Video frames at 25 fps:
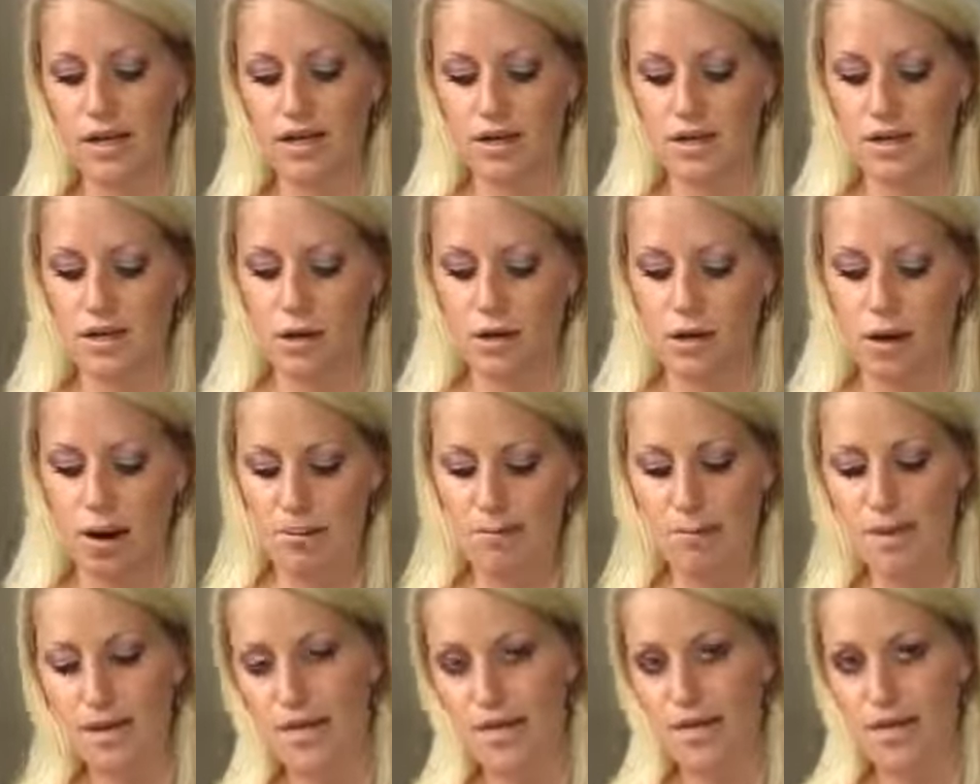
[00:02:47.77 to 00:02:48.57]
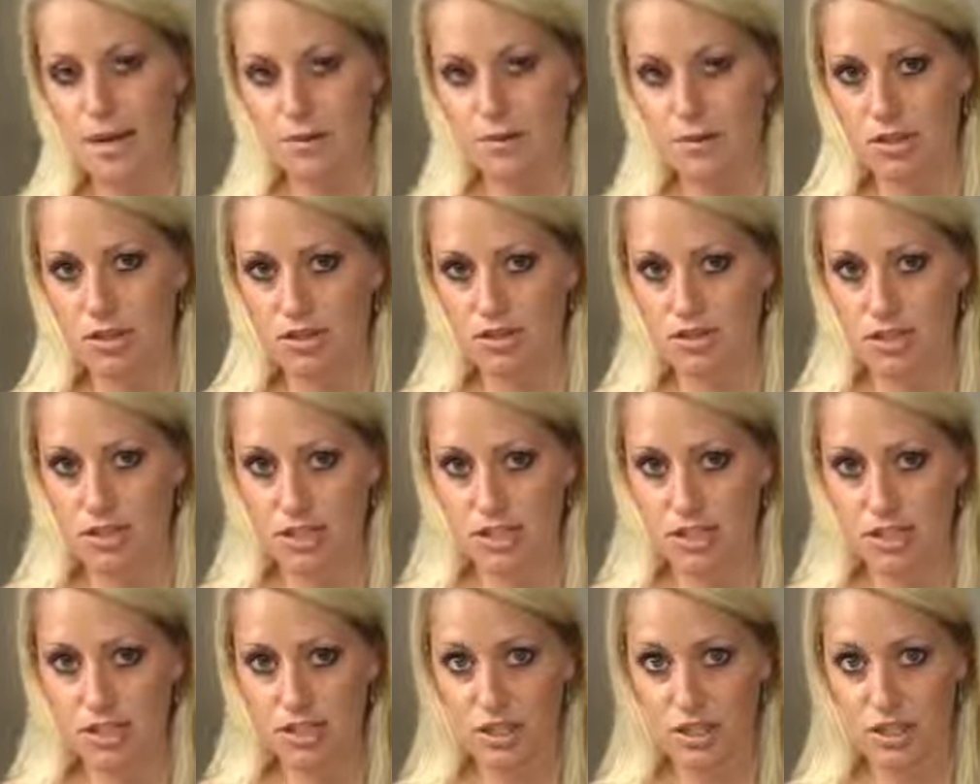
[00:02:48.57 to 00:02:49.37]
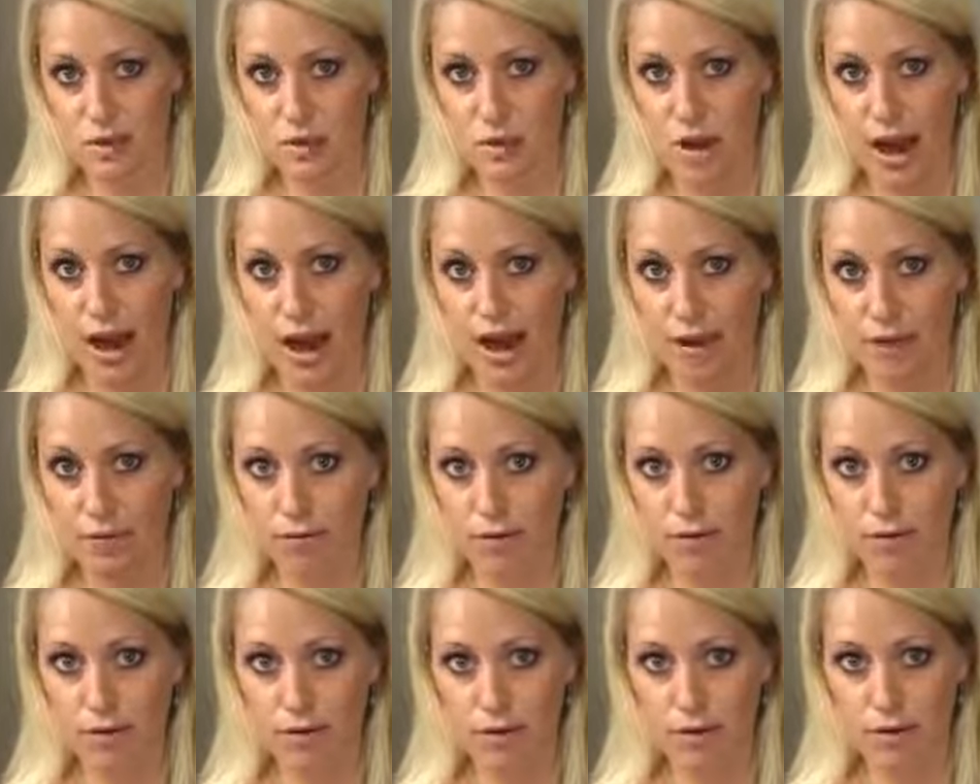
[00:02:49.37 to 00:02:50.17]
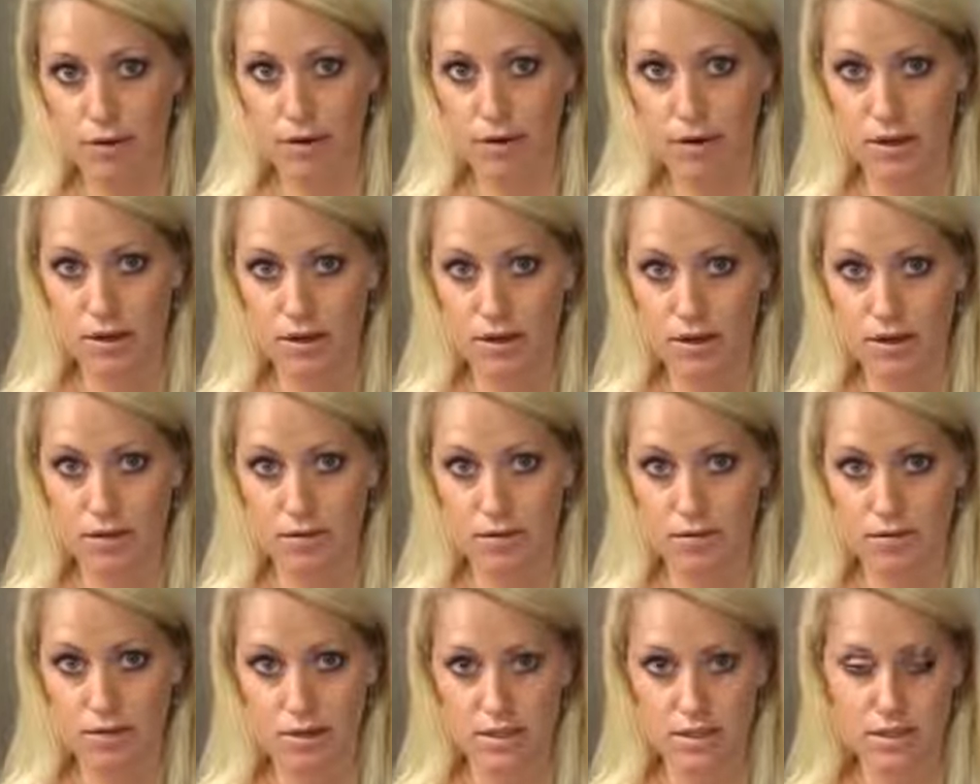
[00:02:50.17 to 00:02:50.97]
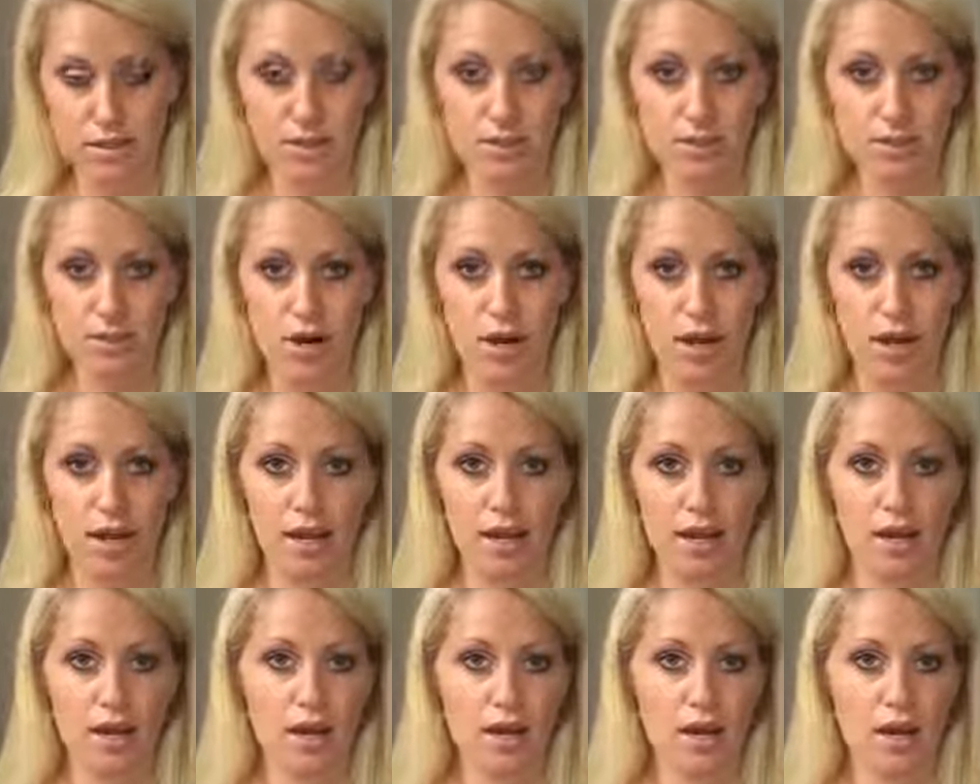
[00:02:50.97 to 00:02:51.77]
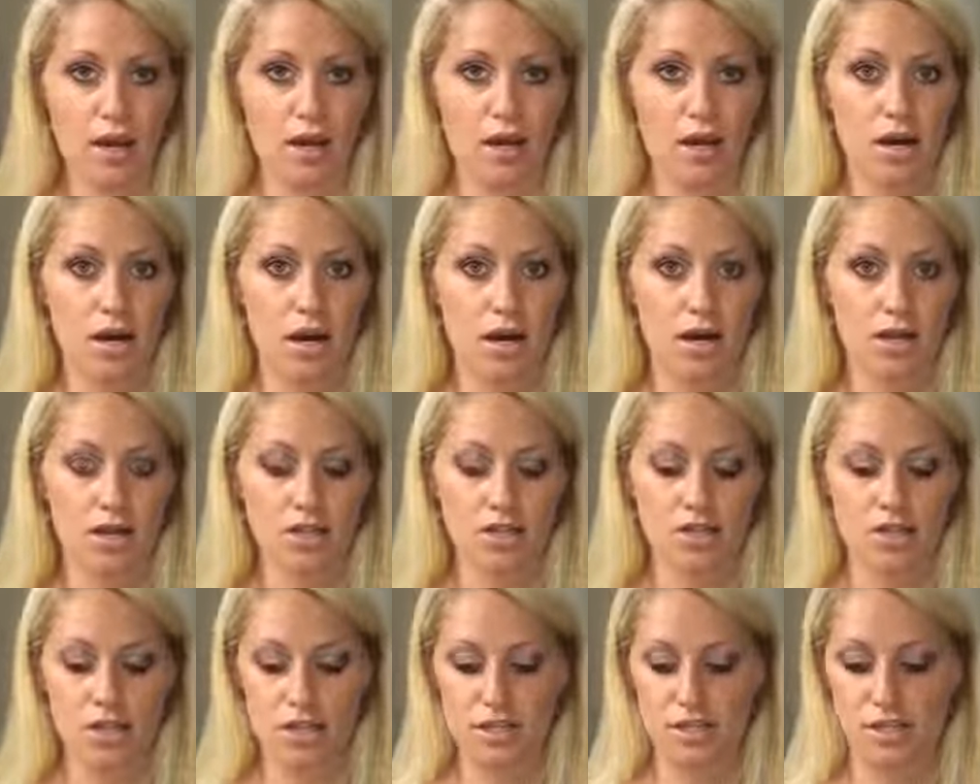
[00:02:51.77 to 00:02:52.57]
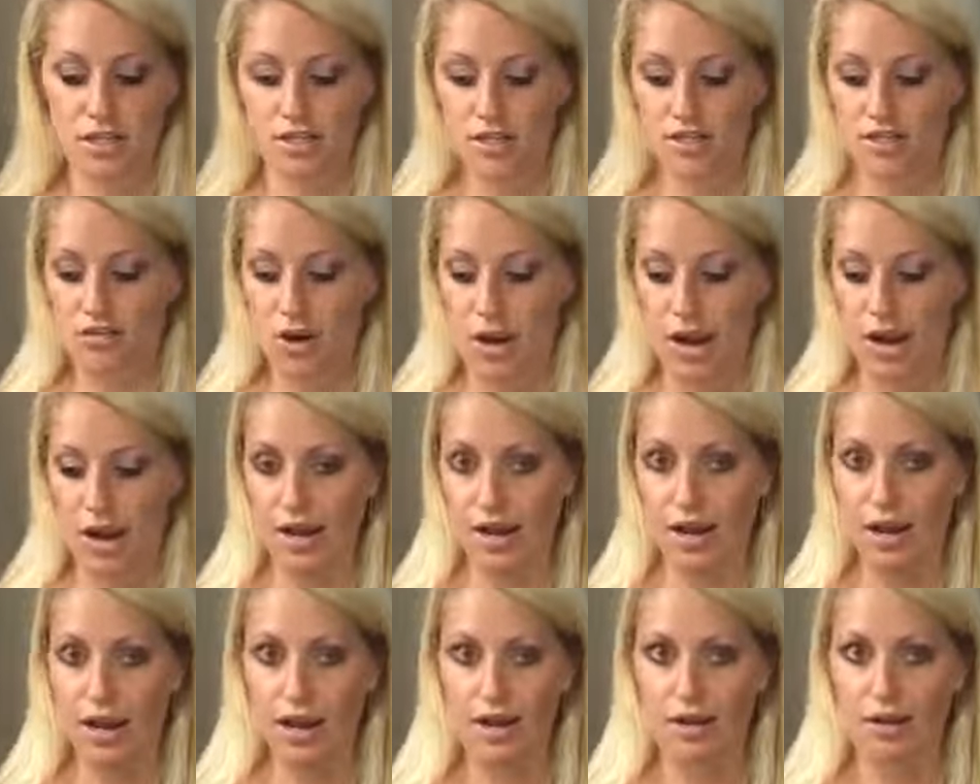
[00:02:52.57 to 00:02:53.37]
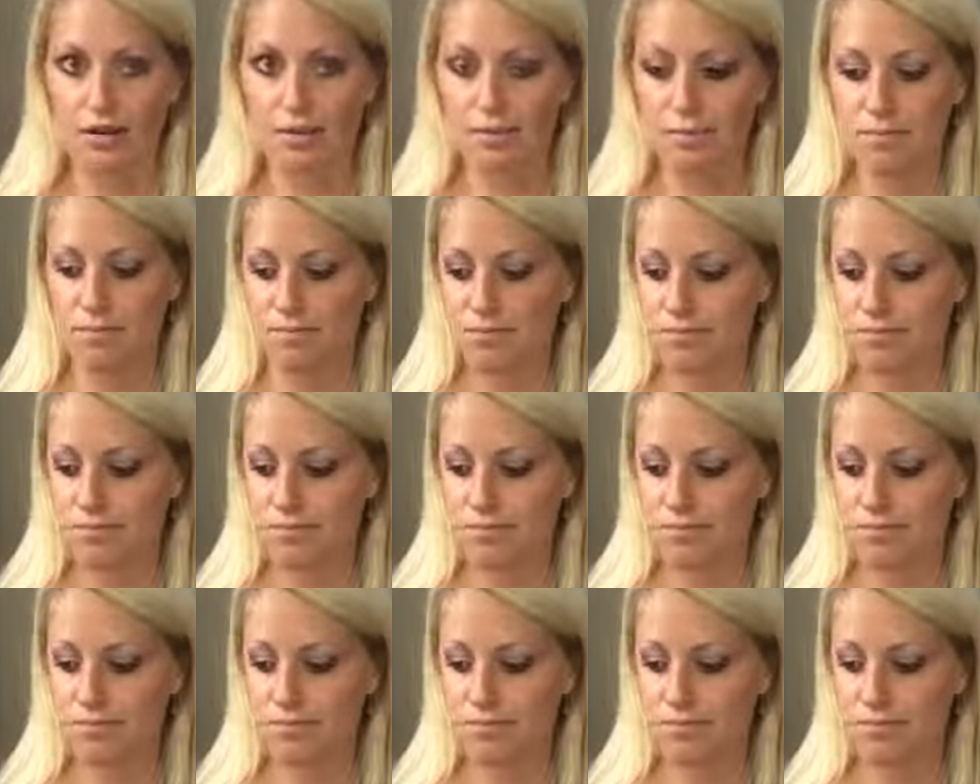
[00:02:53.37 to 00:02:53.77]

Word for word: So I'm going to demonstrate to you how you can use this spray on just dry hair.